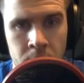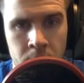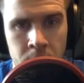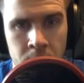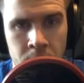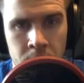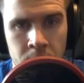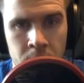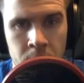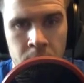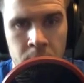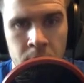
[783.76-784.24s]

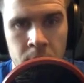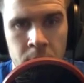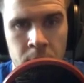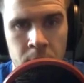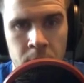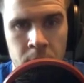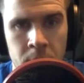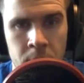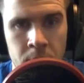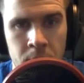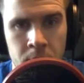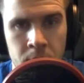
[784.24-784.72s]

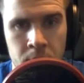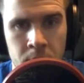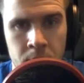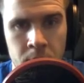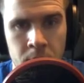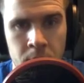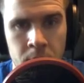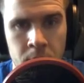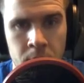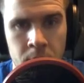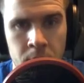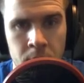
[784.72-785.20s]

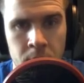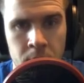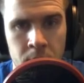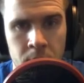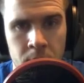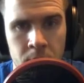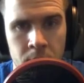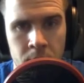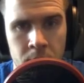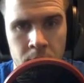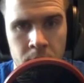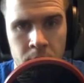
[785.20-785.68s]

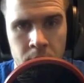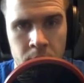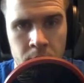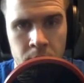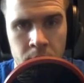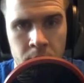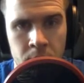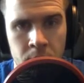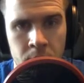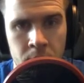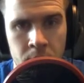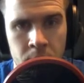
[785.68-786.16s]

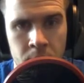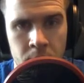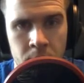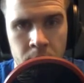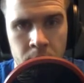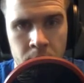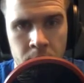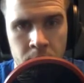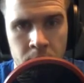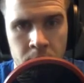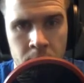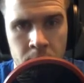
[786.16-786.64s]

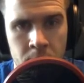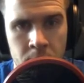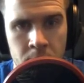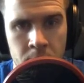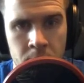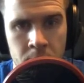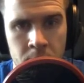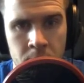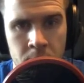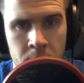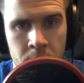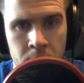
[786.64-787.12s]

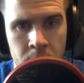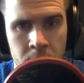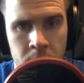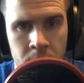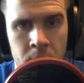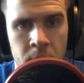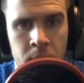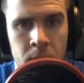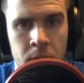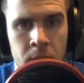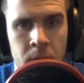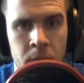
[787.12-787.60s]

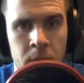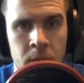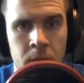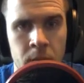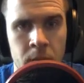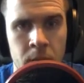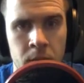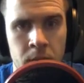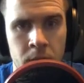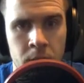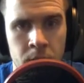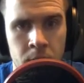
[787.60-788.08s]

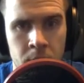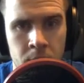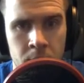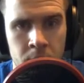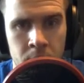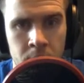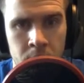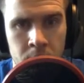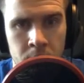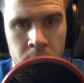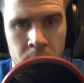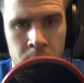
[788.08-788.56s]

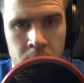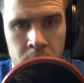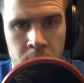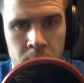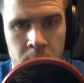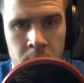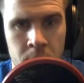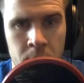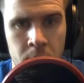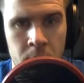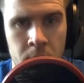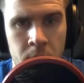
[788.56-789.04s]

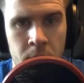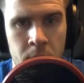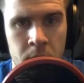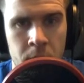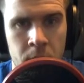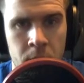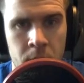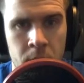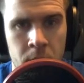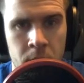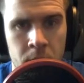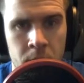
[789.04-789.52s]

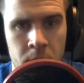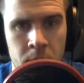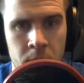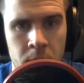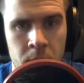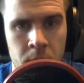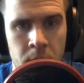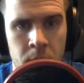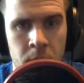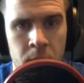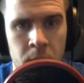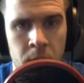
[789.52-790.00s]

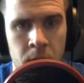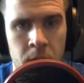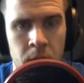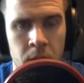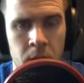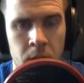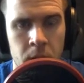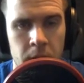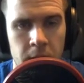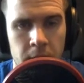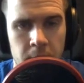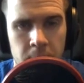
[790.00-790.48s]

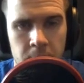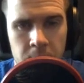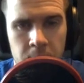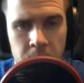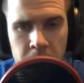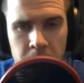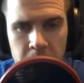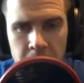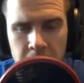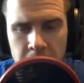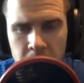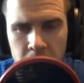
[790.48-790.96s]

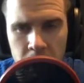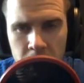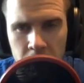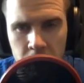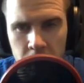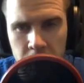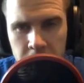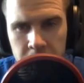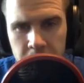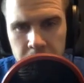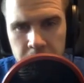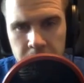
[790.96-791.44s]

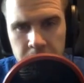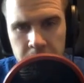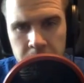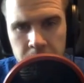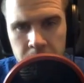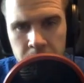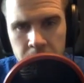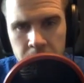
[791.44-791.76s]
[no speech]